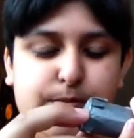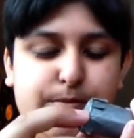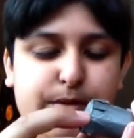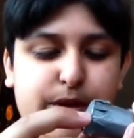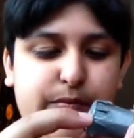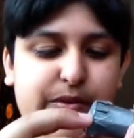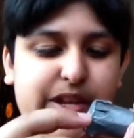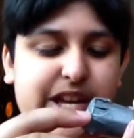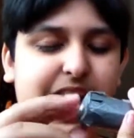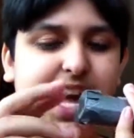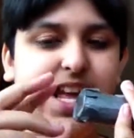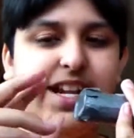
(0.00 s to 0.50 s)

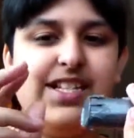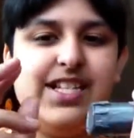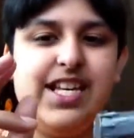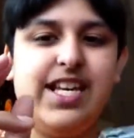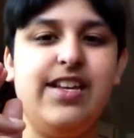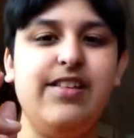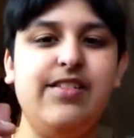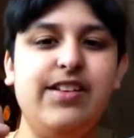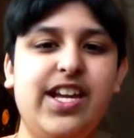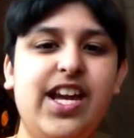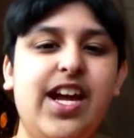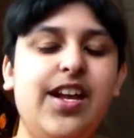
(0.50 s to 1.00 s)
but we
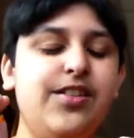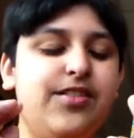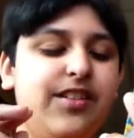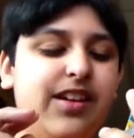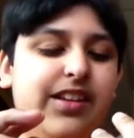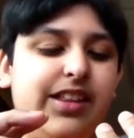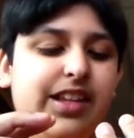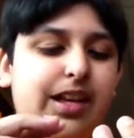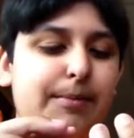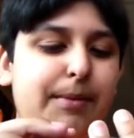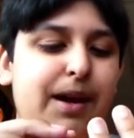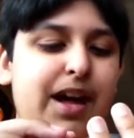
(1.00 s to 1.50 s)
can't do
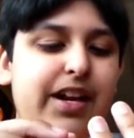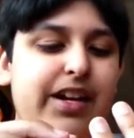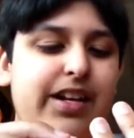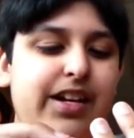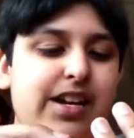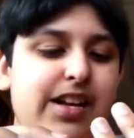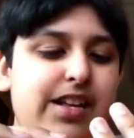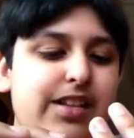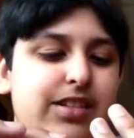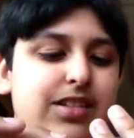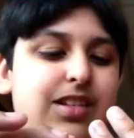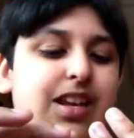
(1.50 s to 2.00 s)
anything about it
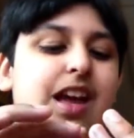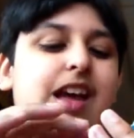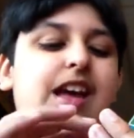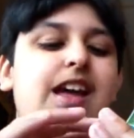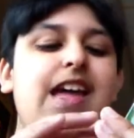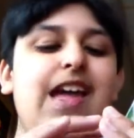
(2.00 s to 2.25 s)
because if